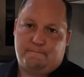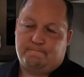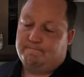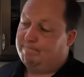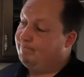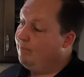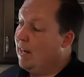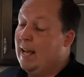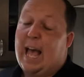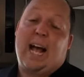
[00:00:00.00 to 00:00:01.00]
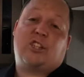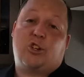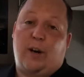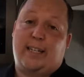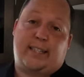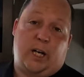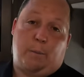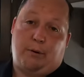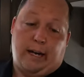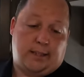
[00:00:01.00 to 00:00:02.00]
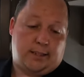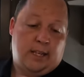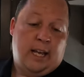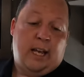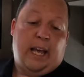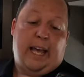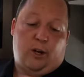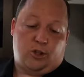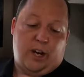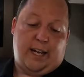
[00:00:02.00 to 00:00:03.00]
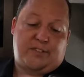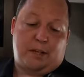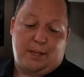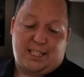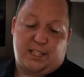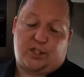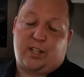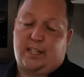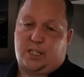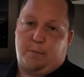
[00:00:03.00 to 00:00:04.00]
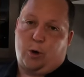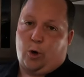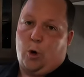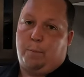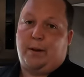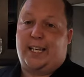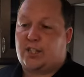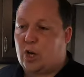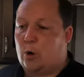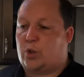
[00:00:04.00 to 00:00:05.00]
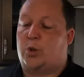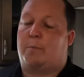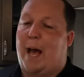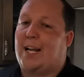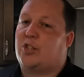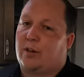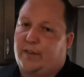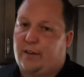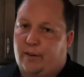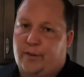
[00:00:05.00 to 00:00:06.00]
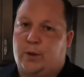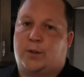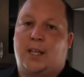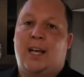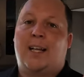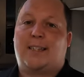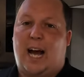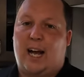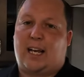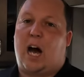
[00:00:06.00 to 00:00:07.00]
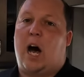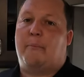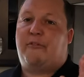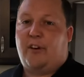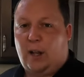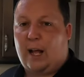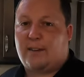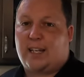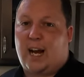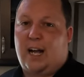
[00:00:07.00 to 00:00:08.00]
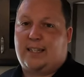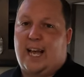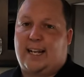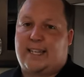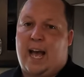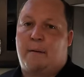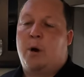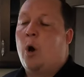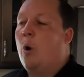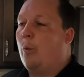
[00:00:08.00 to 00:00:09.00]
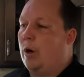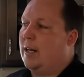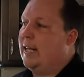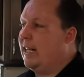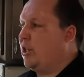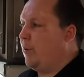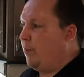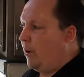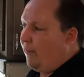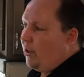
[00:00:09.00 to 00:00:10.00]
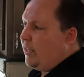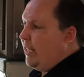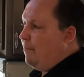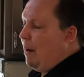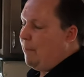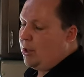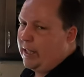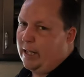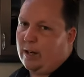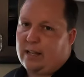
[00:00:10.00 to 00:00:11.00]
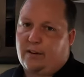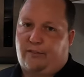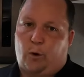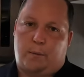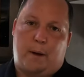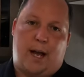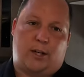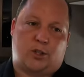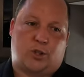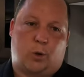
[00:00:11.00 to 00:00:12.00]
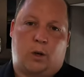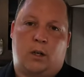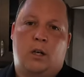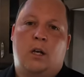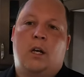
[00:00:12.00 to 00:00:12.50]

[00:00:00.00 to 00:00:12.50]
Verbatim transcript: Wow. That's a great sale price. And Andre, if somebody's interested in this motorhome, please go to mattsrvreviews.com, fill out the contact tab. We're going to get you with one of our team members here at the Fort Myers store.